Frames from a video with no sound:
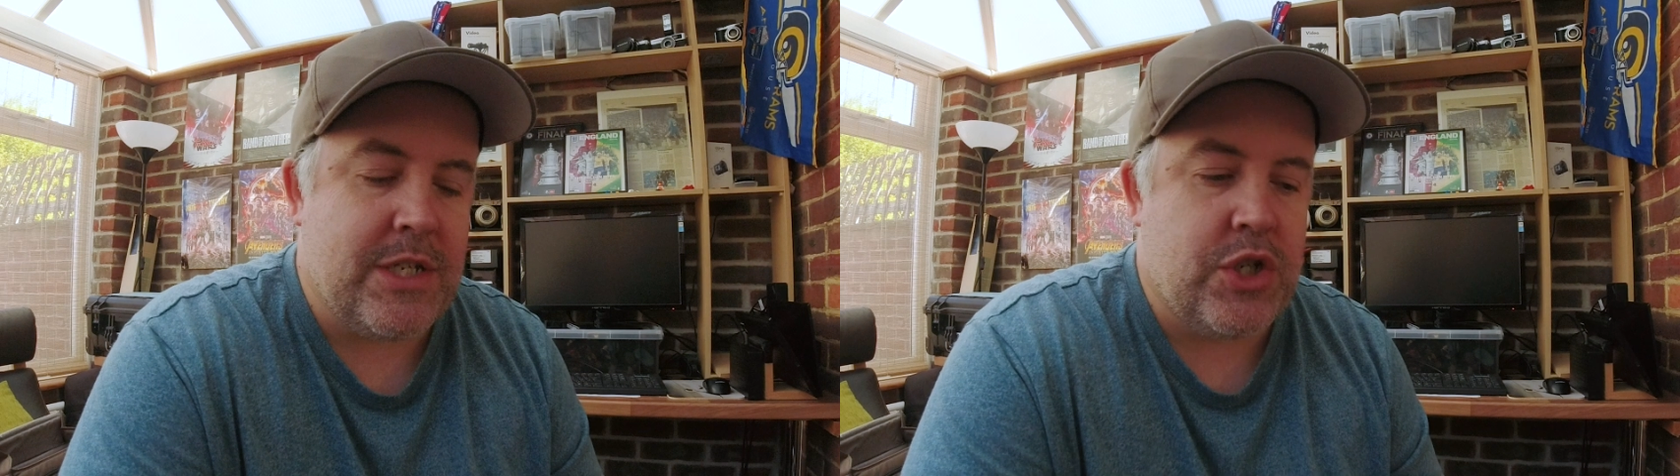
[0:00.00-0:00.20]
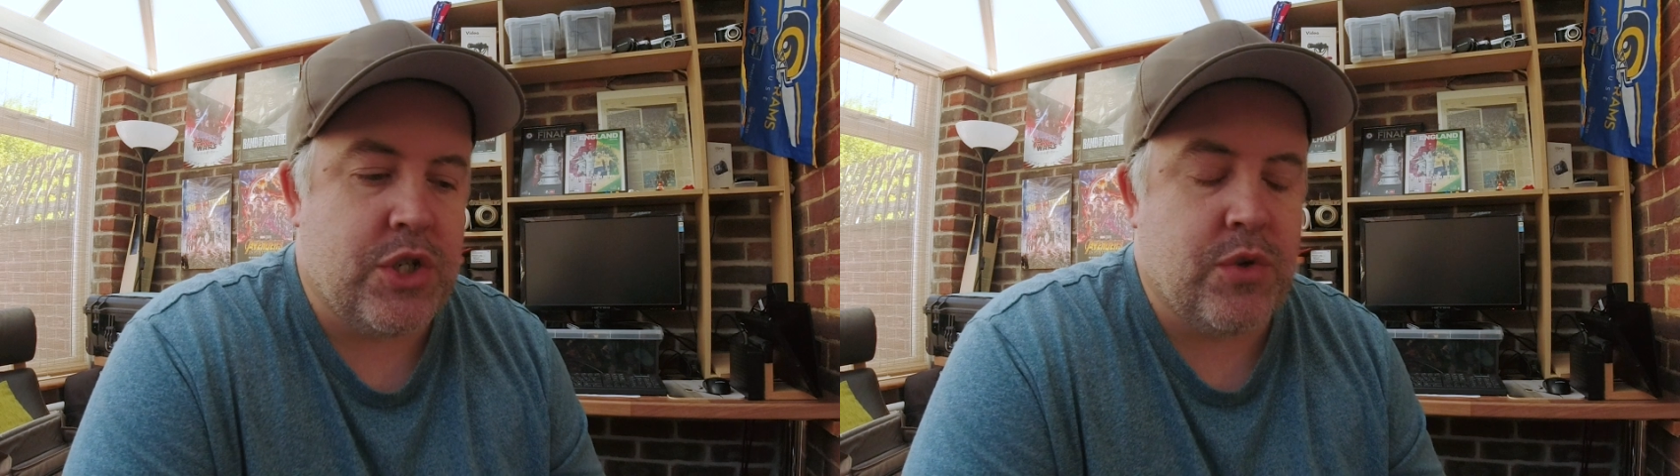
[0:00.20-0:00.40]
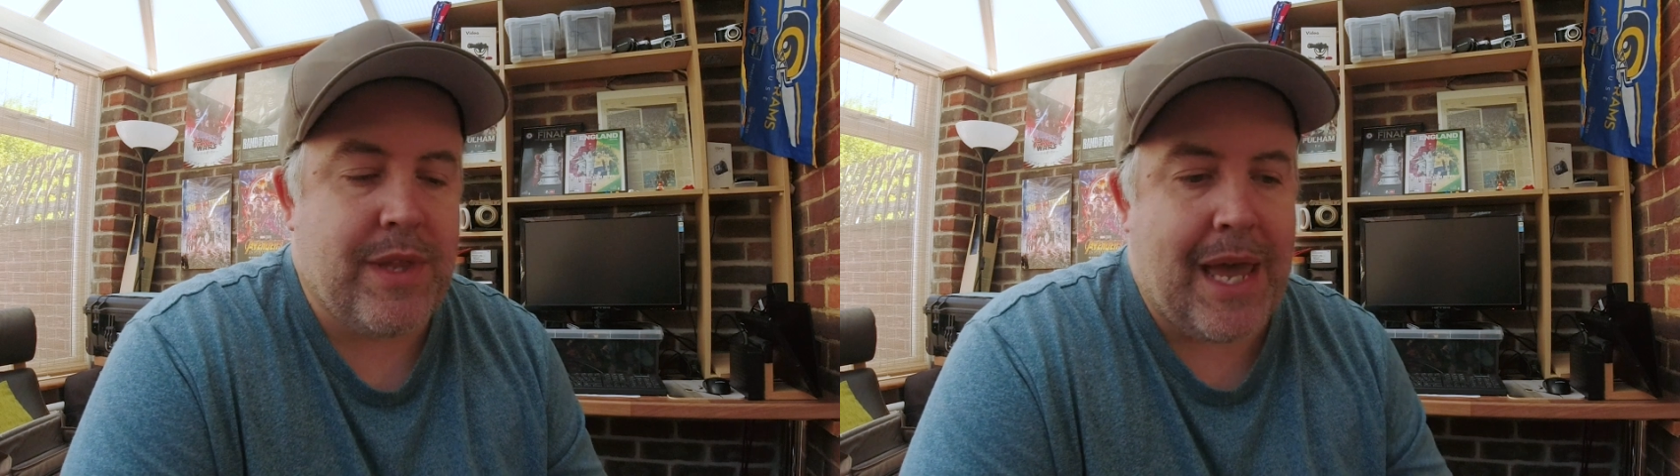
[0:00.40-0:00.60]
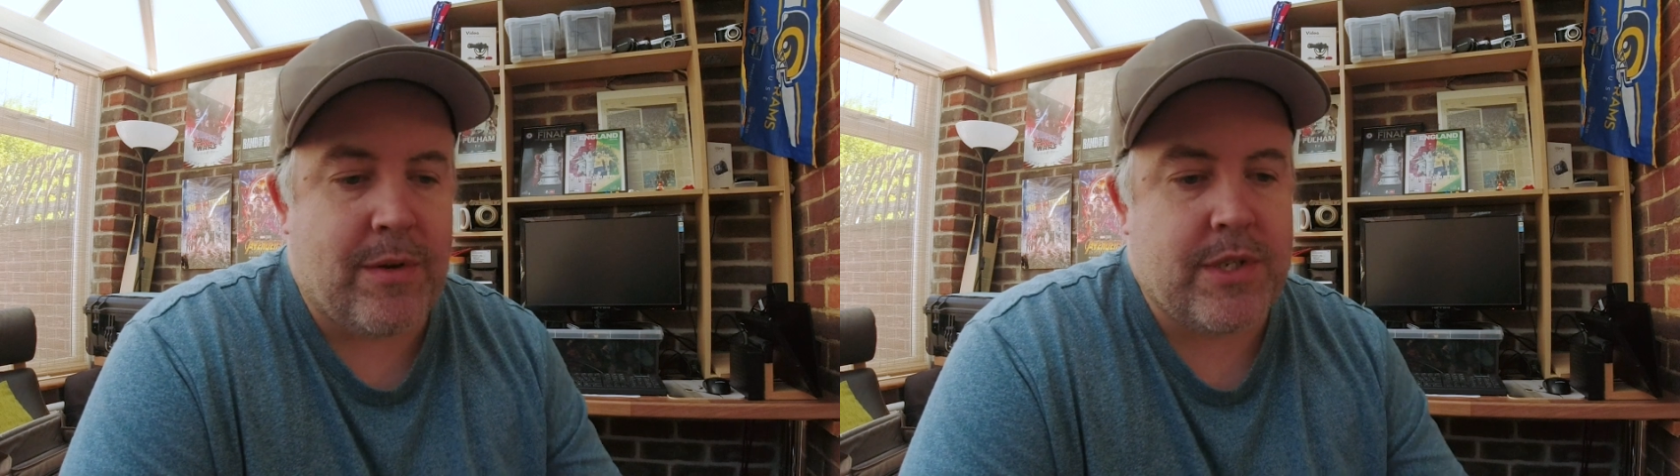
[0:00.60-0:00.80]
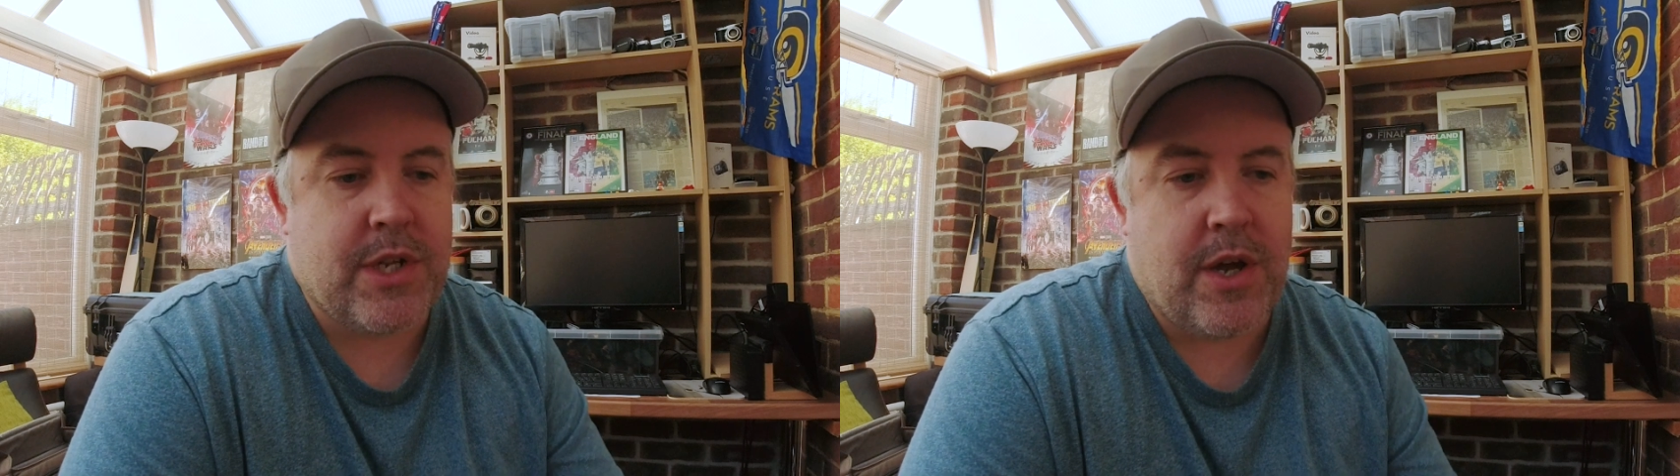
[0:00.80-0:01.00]
It's just on the
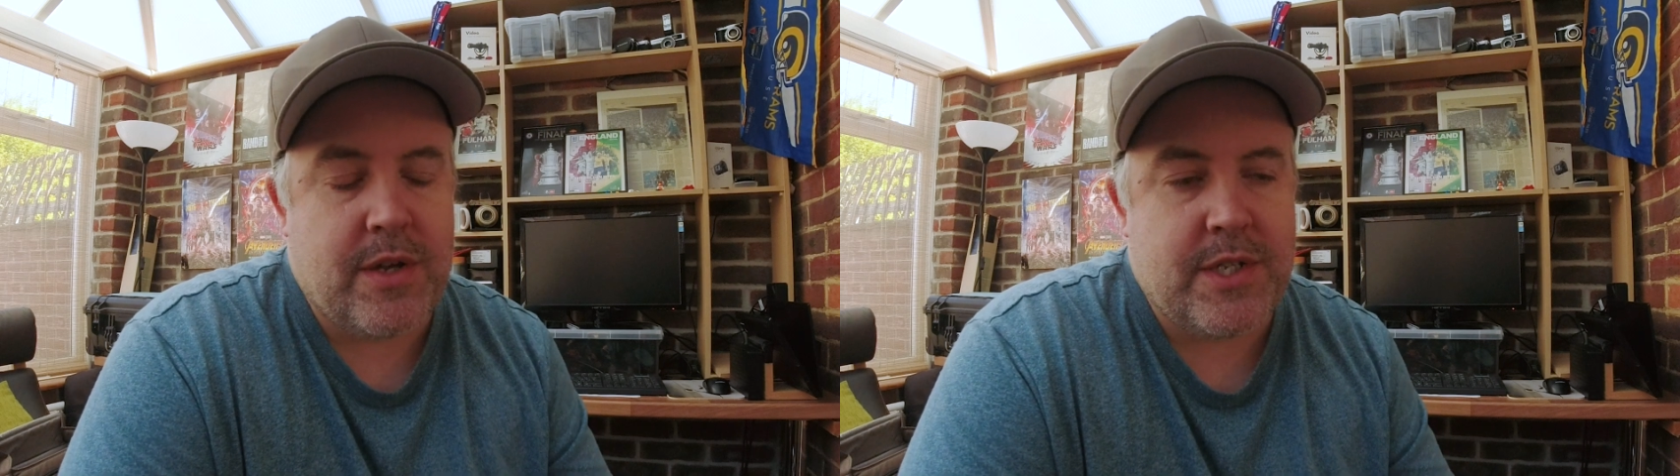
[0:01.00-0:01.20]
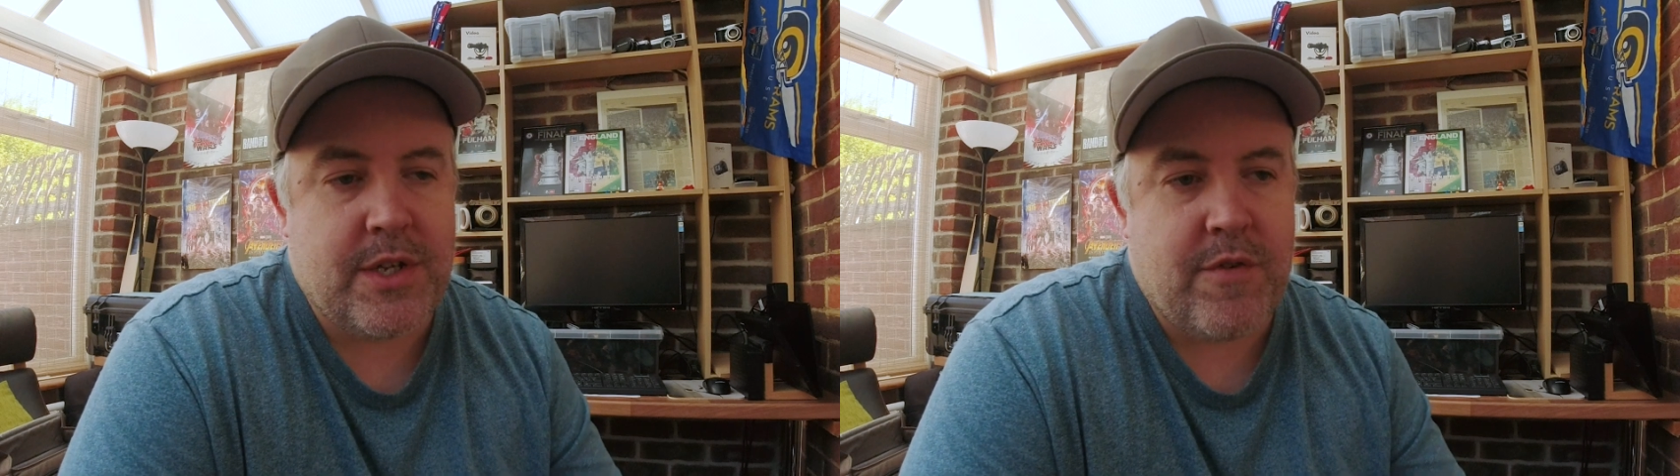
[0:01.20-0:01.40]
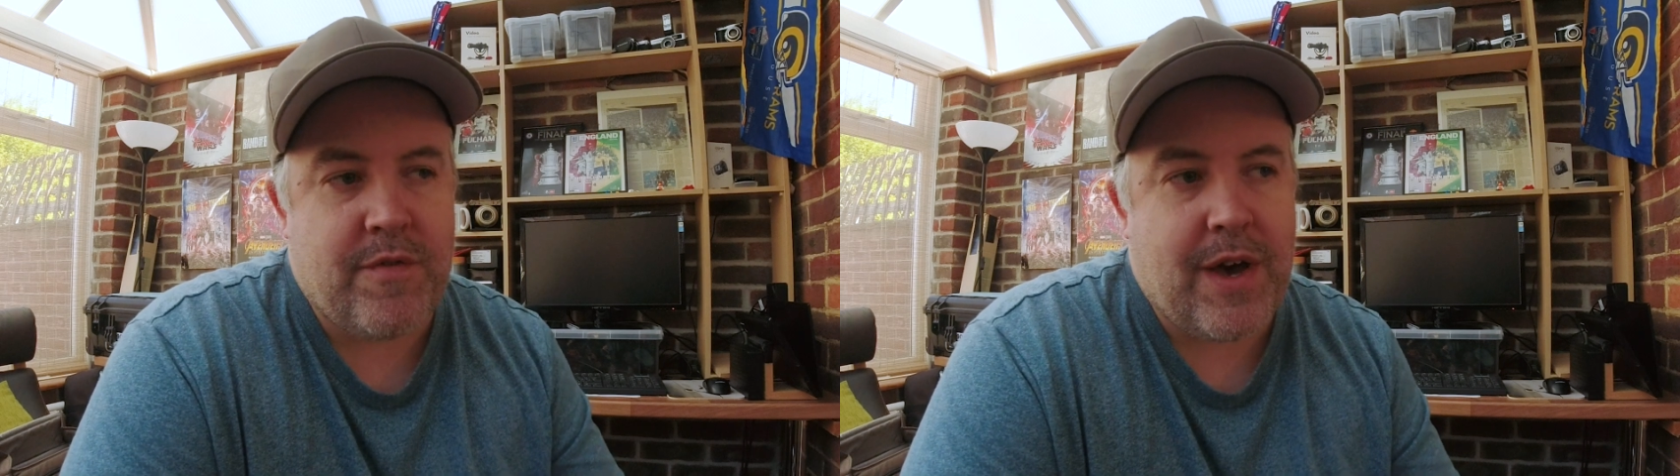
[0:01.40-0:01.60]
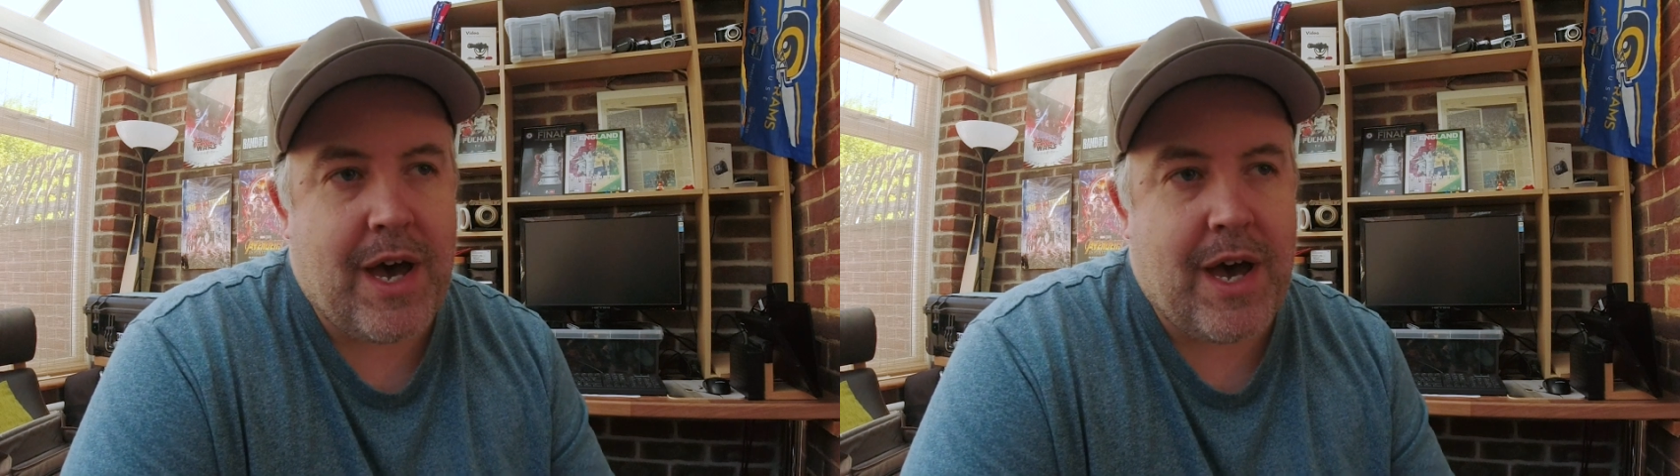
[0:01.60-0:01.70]
outskirts of